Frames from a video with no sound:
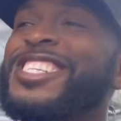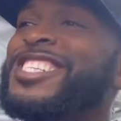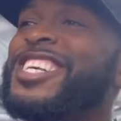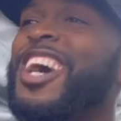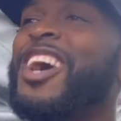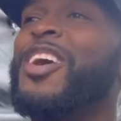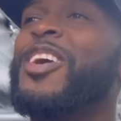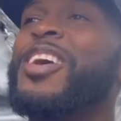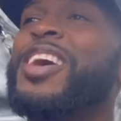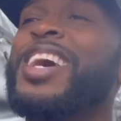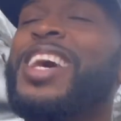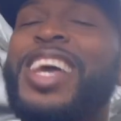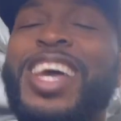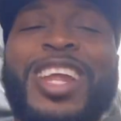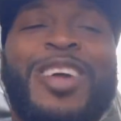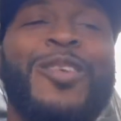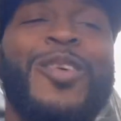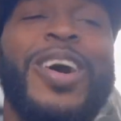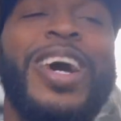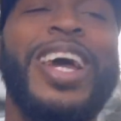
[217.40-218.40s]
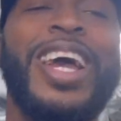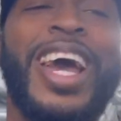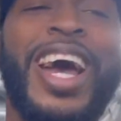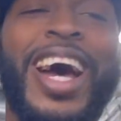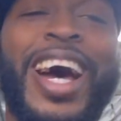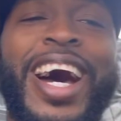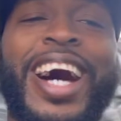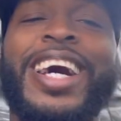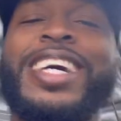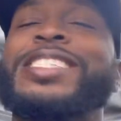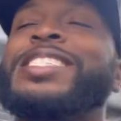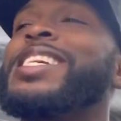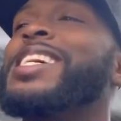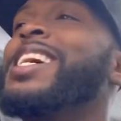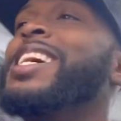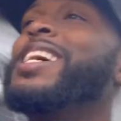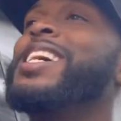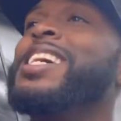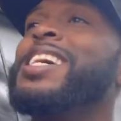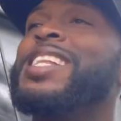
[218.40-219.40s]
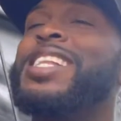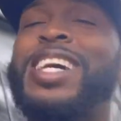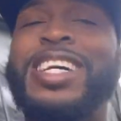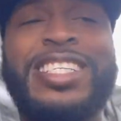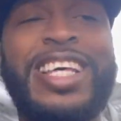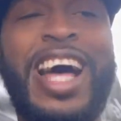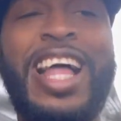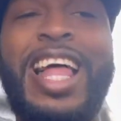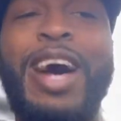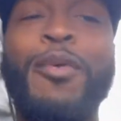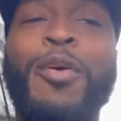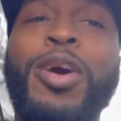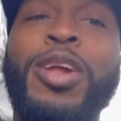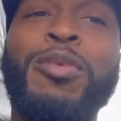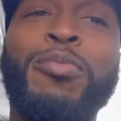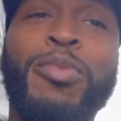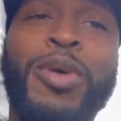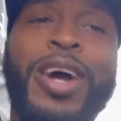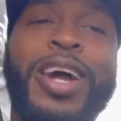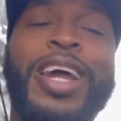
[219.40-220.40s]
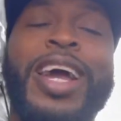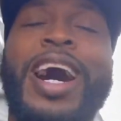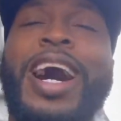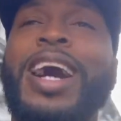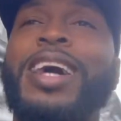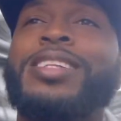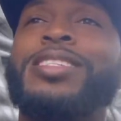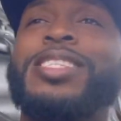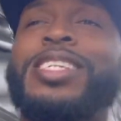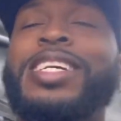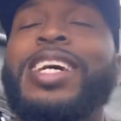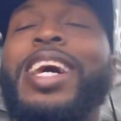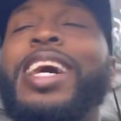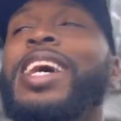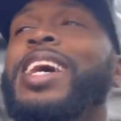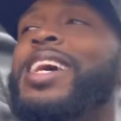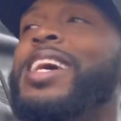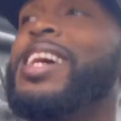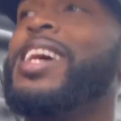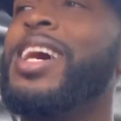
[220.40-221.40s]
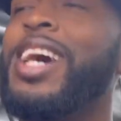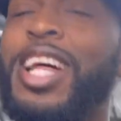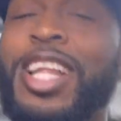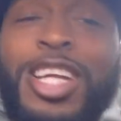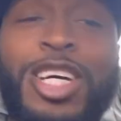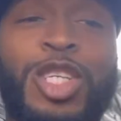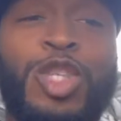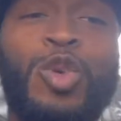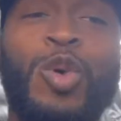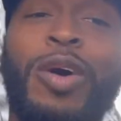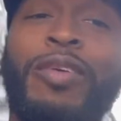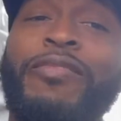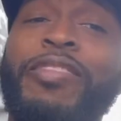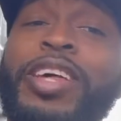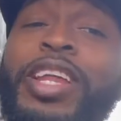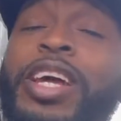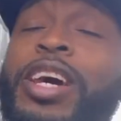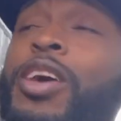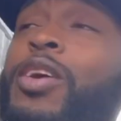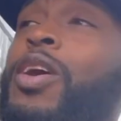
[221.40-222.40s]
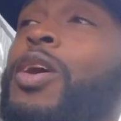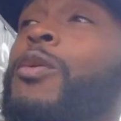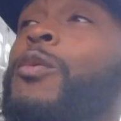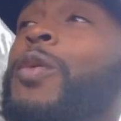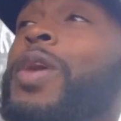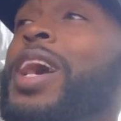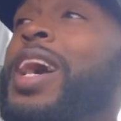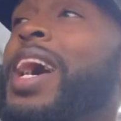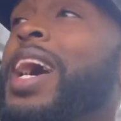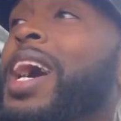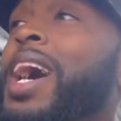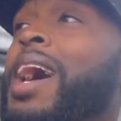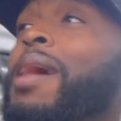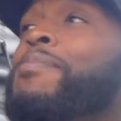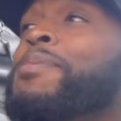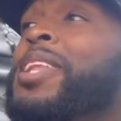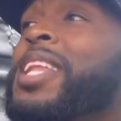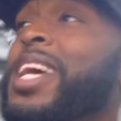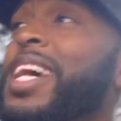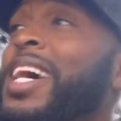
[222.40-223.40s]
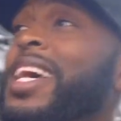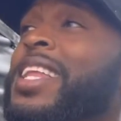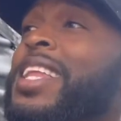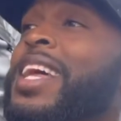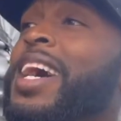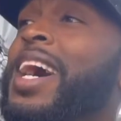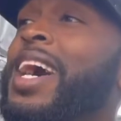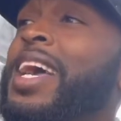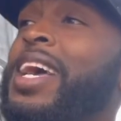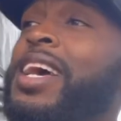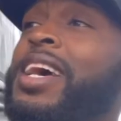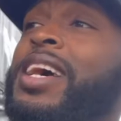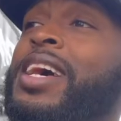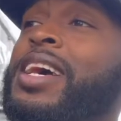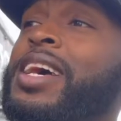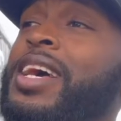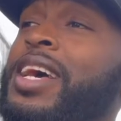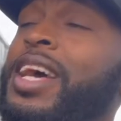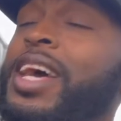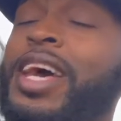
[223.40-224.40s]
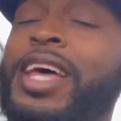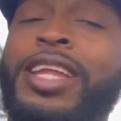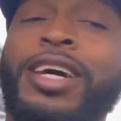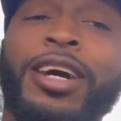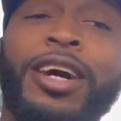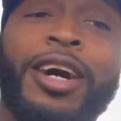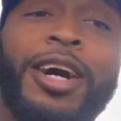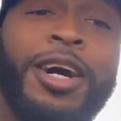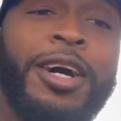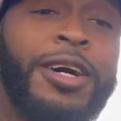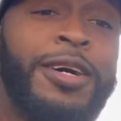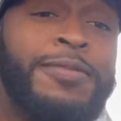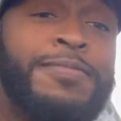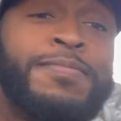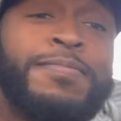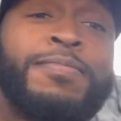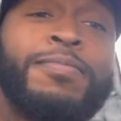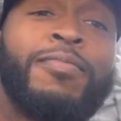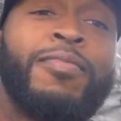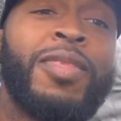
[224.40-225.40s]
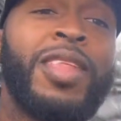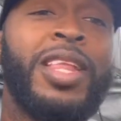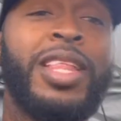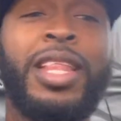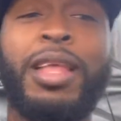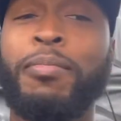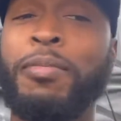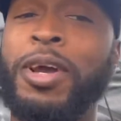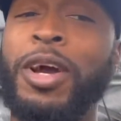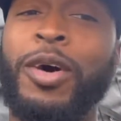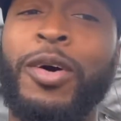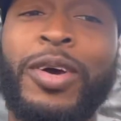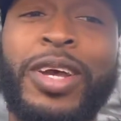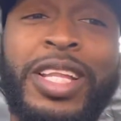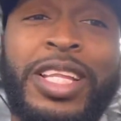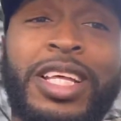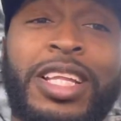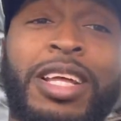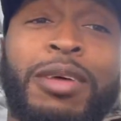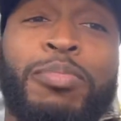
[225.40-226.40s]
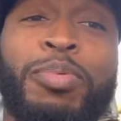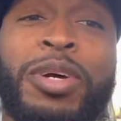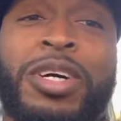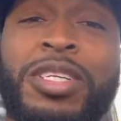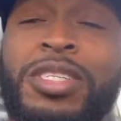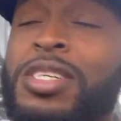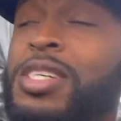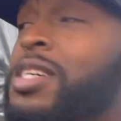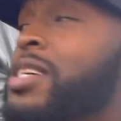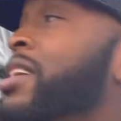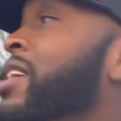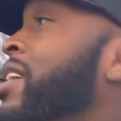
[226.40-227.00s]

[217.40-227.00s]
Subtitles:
So, anyway, guys, that's all I wanted to bring y'all today. A little short video on what had happened last night. And let me go and get the little picture